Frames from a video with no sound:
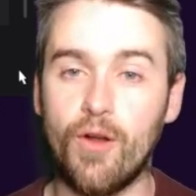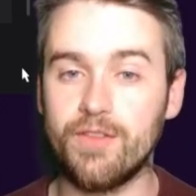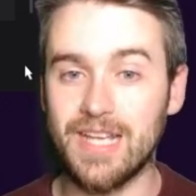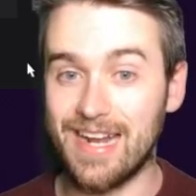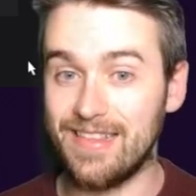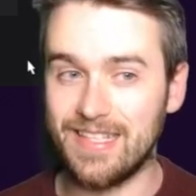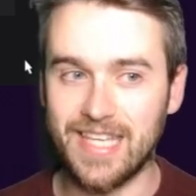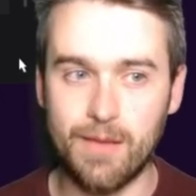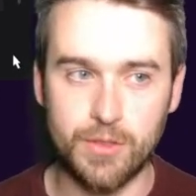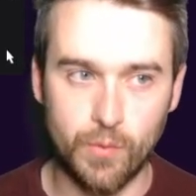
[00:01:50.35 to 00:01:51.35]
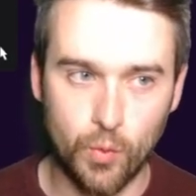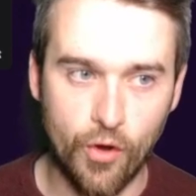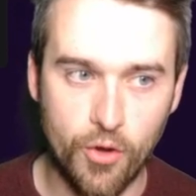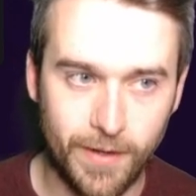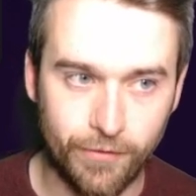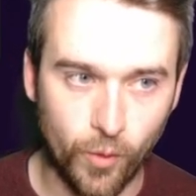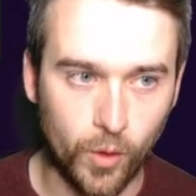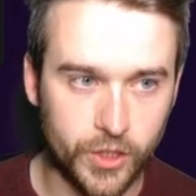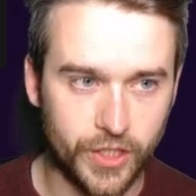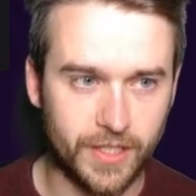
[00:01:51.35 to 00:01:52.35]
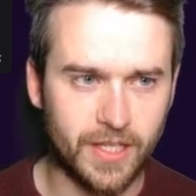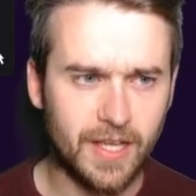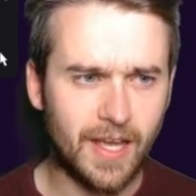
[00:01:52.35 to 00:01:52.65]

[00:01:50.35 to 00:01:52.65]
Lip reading: offside in this game, so we were a bit fortunate.